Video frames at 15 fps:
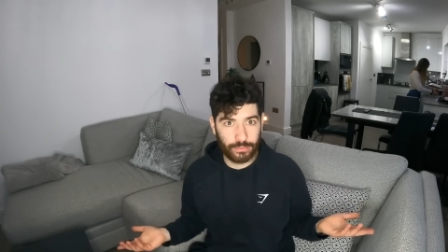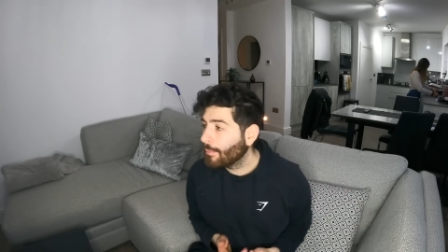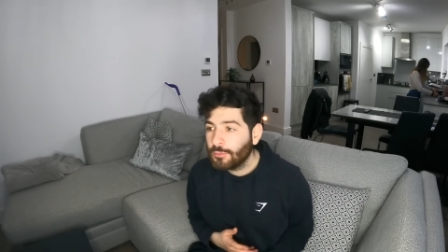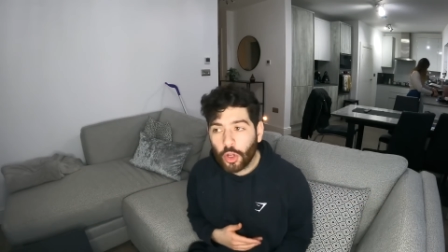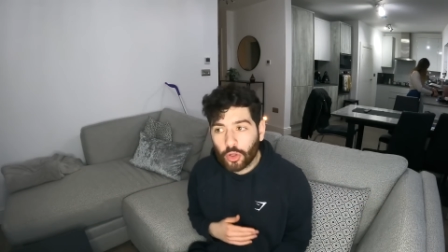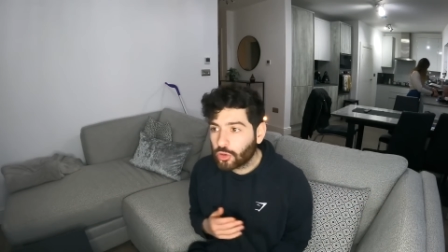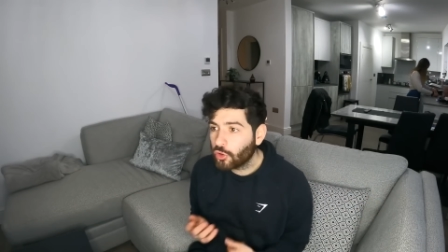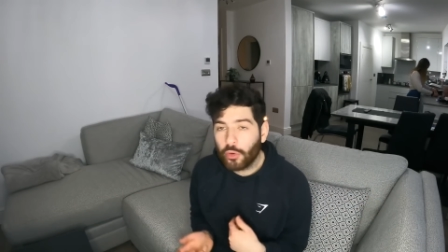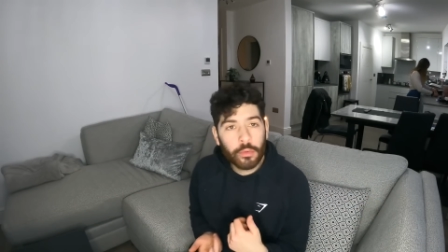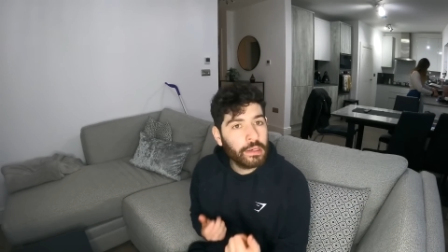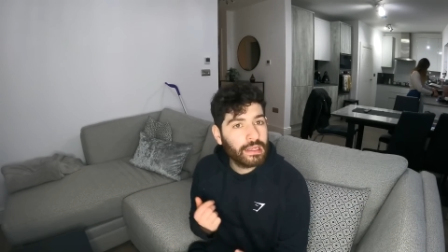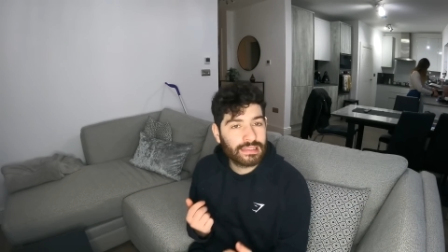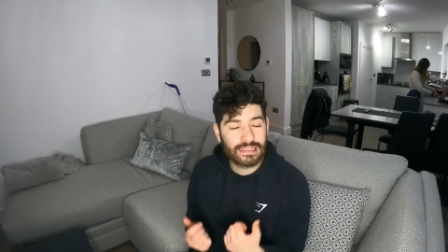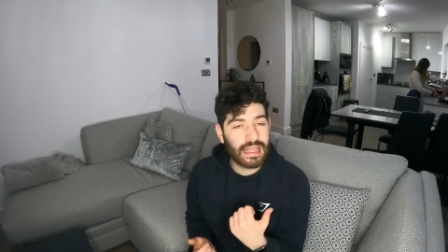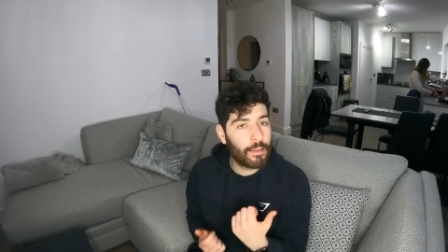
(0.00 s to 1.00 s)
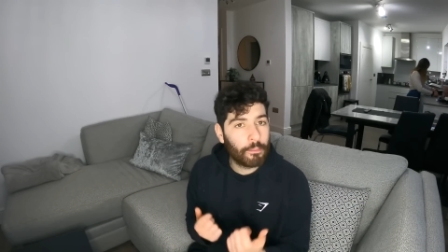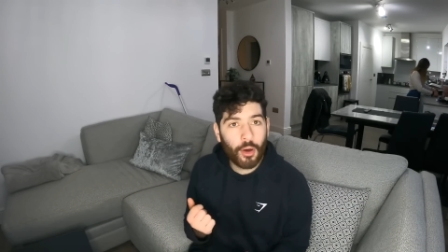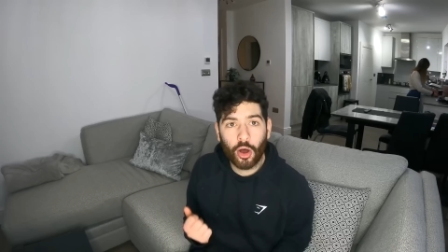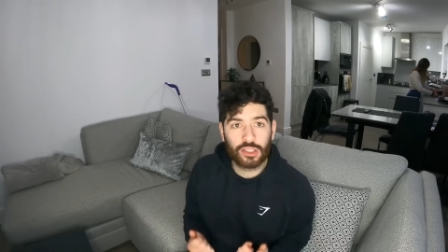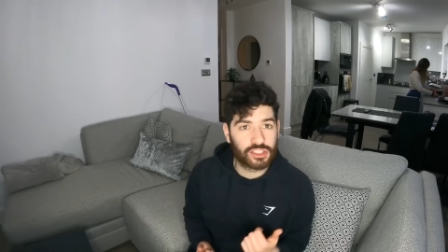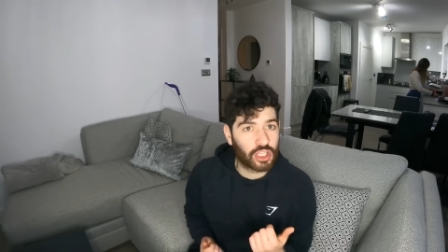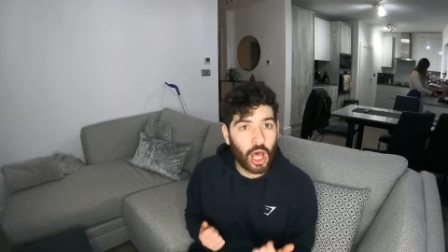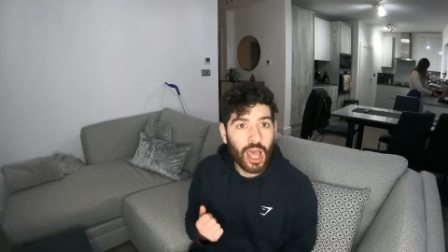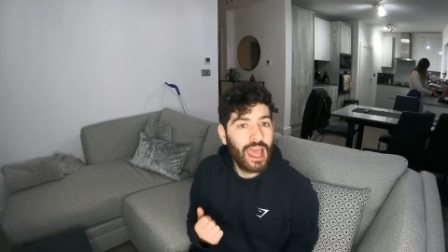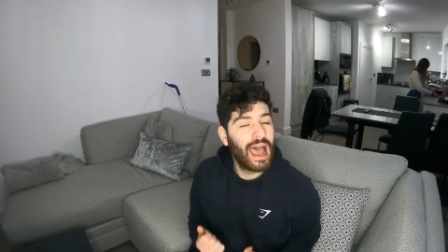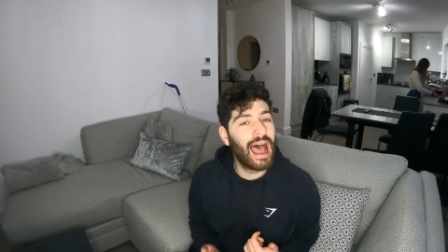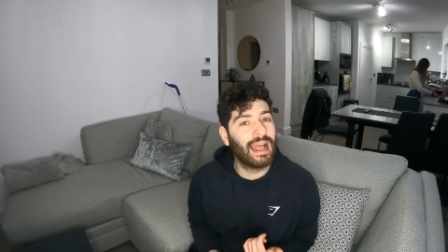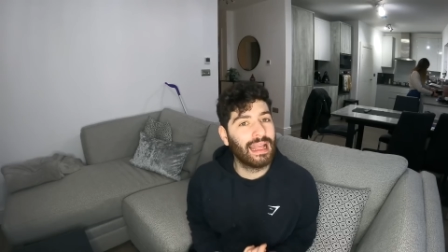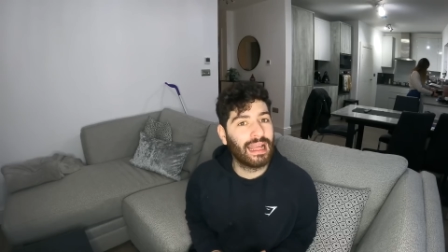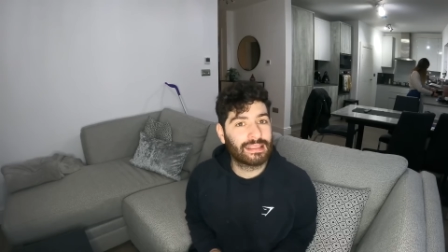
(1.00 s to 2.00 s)
I'm not doing the stepmaster
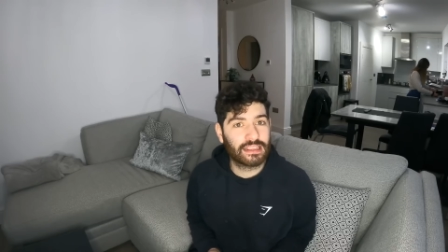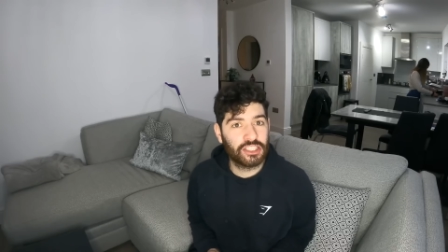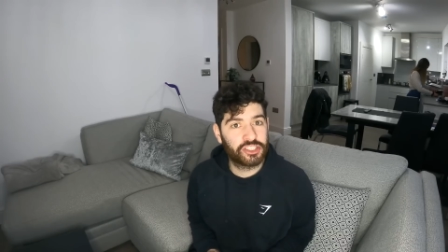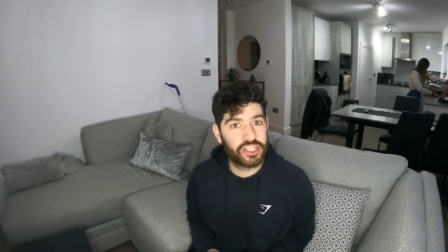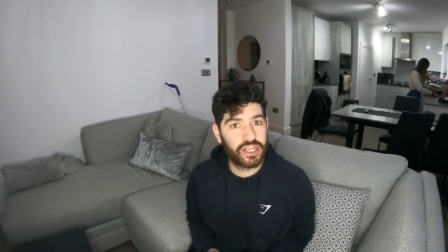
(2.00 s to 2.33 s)
at the